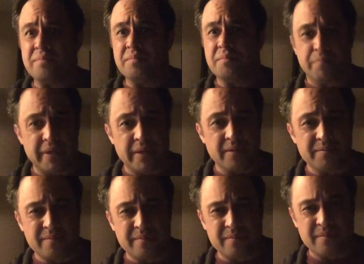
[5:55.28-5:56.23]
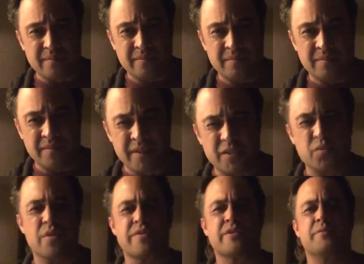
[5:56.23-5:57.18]
but it's
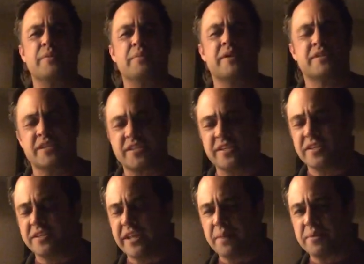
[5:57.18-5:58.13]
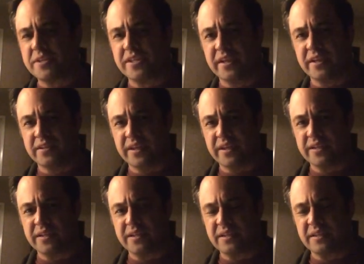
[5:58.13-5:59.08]
worth it to me because I see the damage that
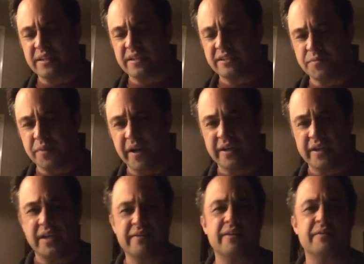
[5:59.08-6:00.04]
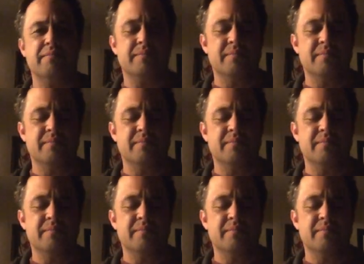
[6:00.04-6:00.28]
it leaves behind. I've had